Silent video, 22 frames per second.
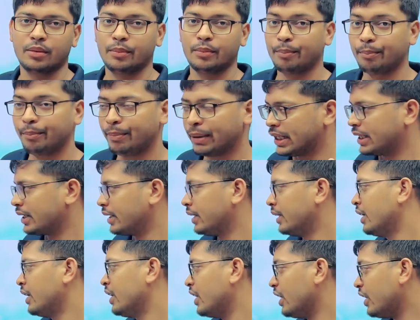But
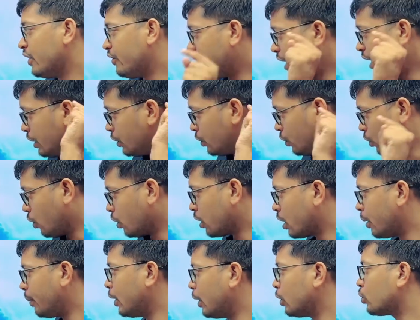if I talk
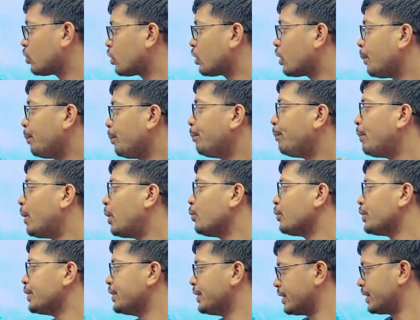about
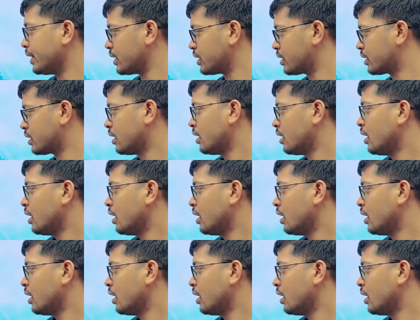compound interest